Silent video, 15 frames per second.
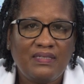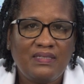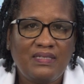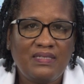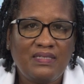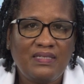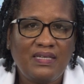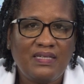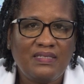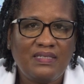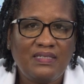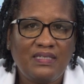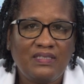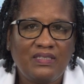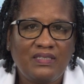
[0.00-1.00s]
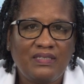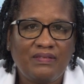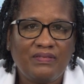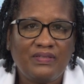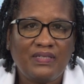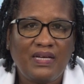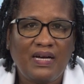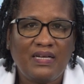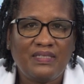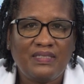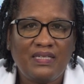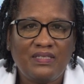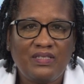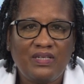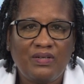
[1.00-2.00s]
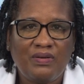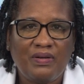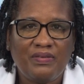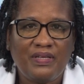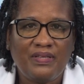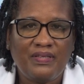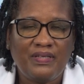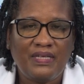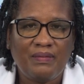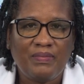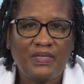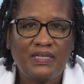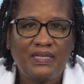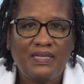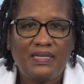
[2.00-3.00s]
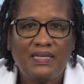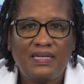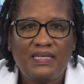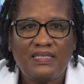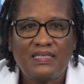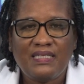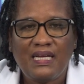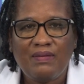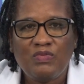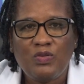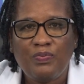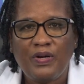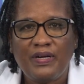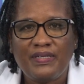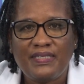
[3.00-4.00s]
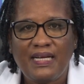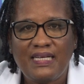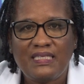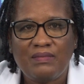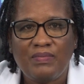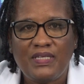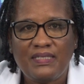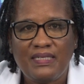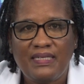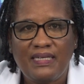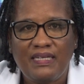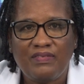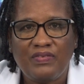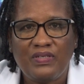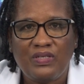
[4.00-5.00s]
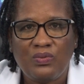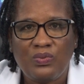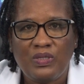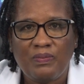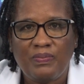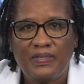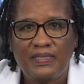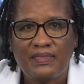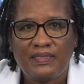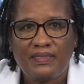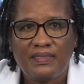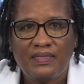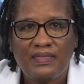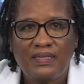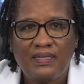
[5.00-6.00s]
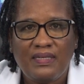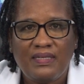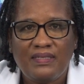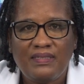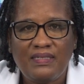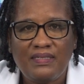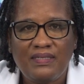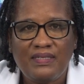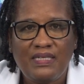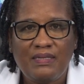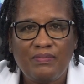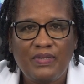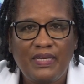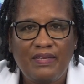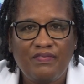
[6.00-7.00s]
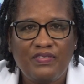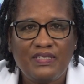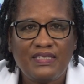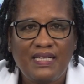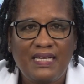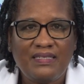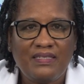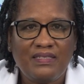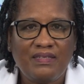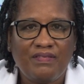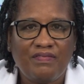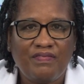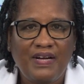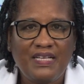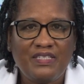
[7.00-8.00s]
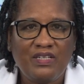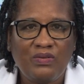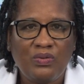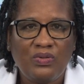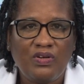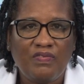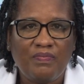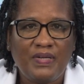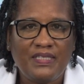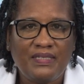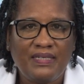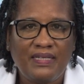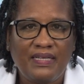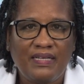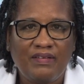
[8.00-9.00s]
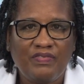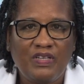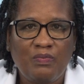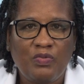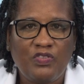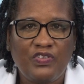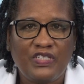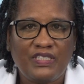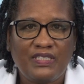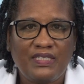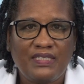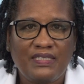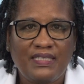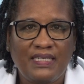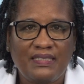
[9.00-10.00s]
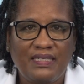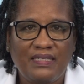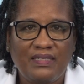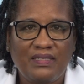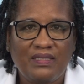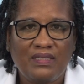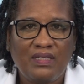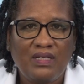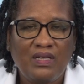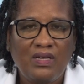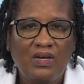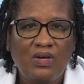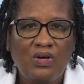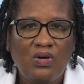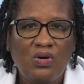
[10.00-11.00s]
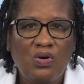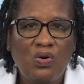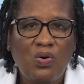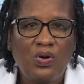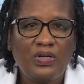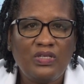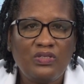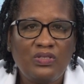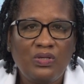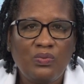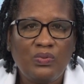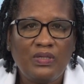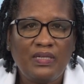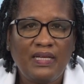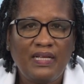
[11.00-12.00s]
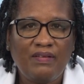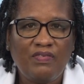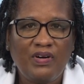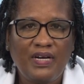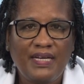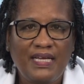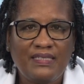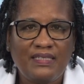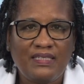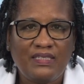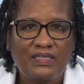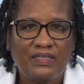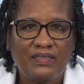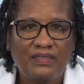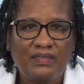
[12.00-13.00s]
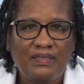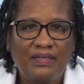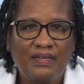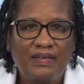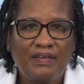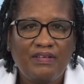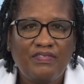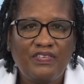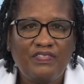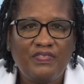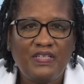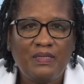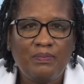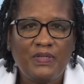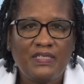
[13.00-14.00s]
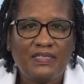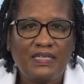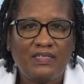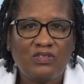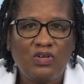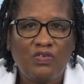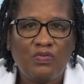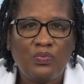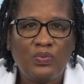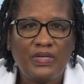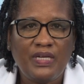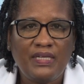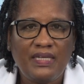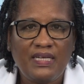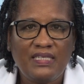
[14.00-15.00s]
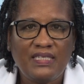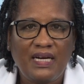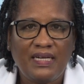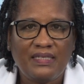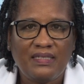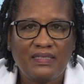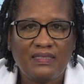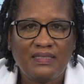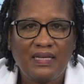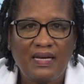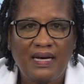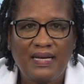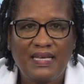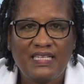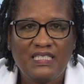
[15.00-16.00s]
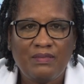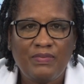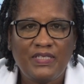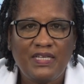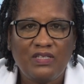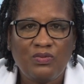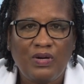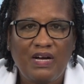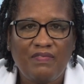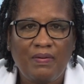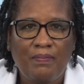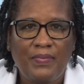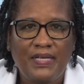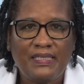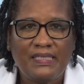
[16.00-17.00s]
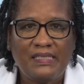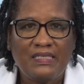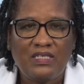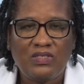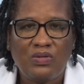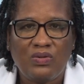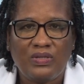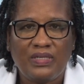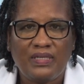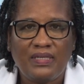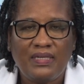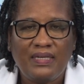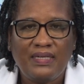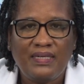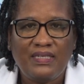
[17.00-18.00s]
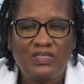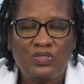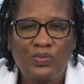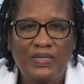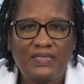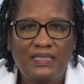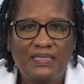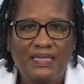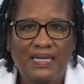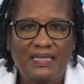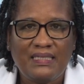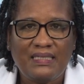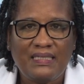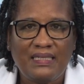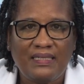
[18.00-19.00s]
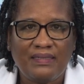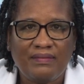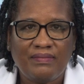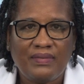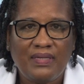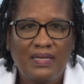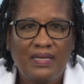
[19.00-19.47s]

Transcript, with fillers: This year's initiatives are centered around the theme, "It's time to prioritize mental health in the workplace." This theme emphasizes the vital role of mental health in professional settings. According to the World Health Organization, fifteen percent of working-age adults are estimated to have a mental disorder in twenty nineteen.